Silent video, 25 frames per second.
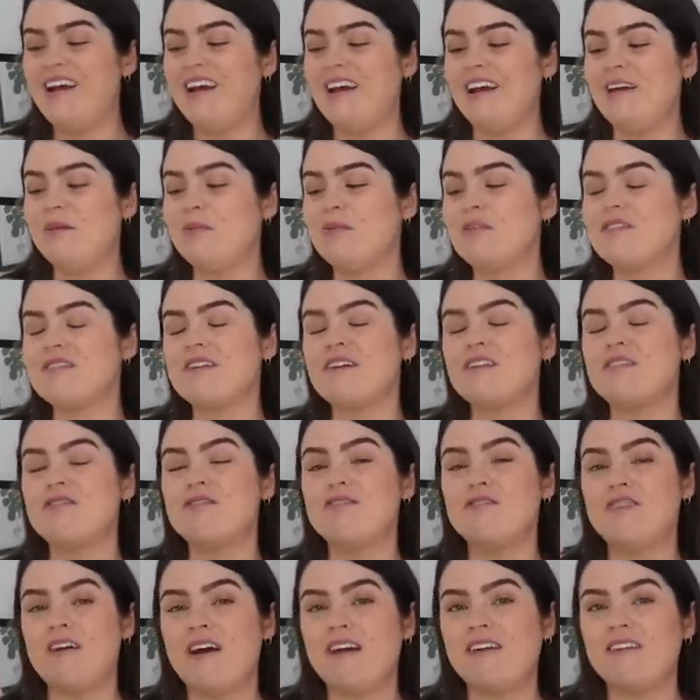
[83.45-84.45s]
It was a
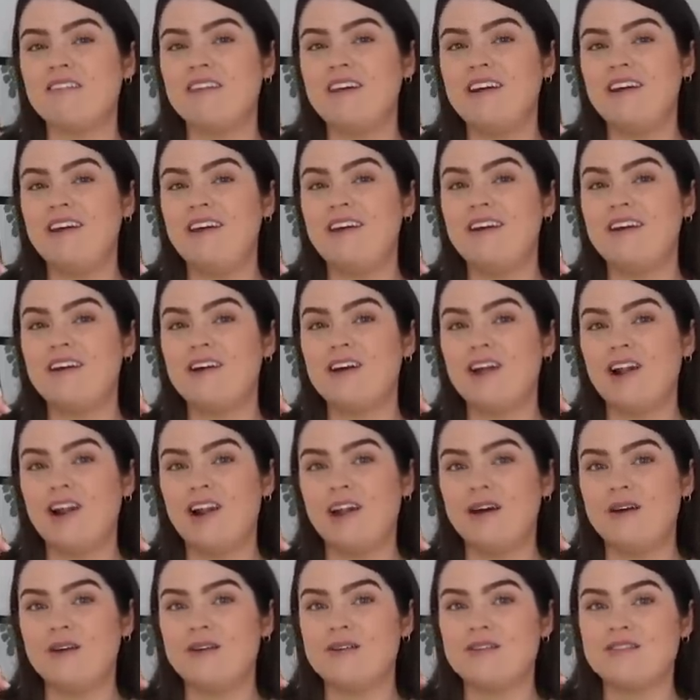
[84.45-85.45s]
very
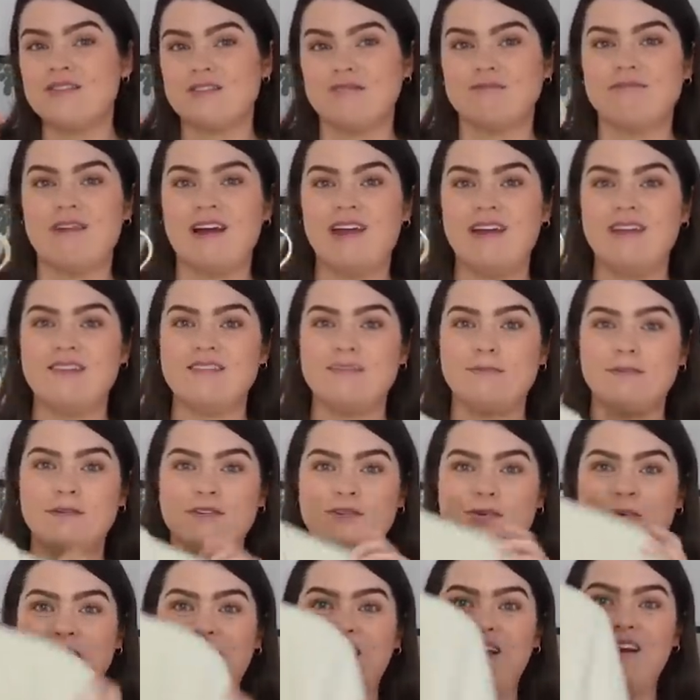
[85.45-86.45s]
close race
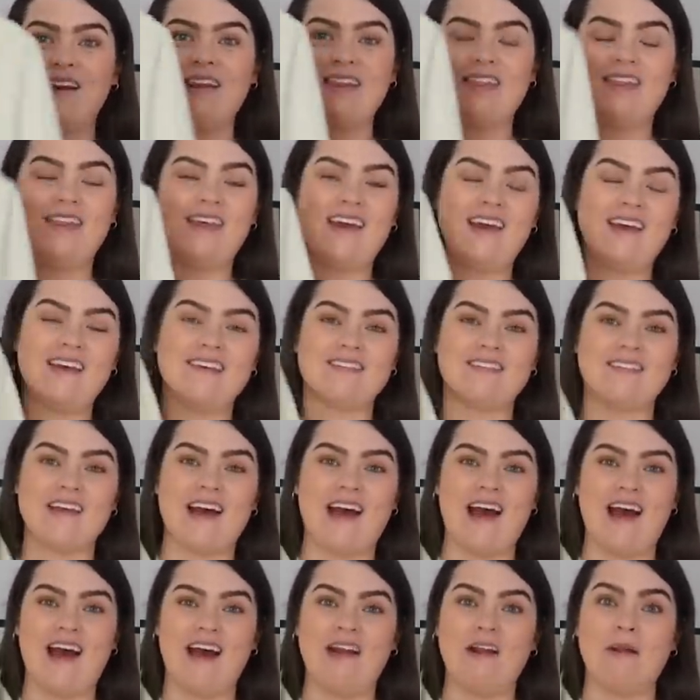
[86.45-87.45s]
between this
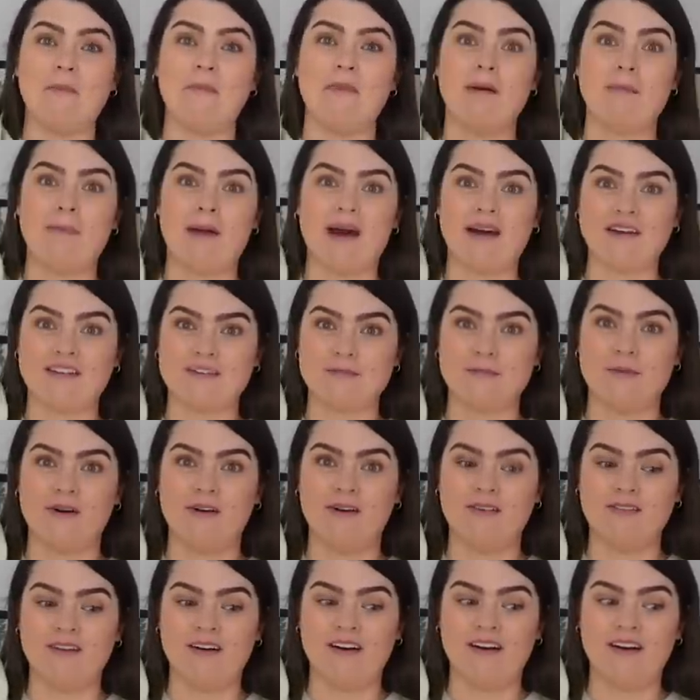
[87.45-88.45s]
and my
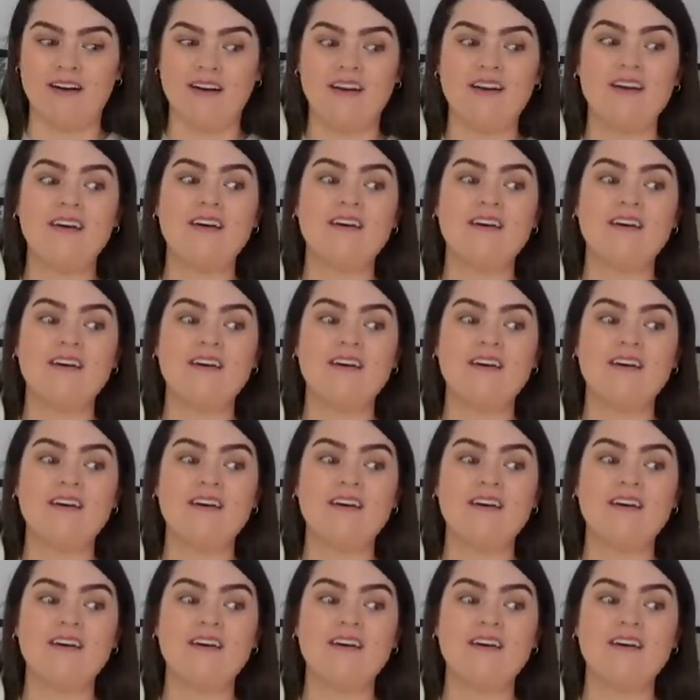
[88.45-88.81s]
Mascara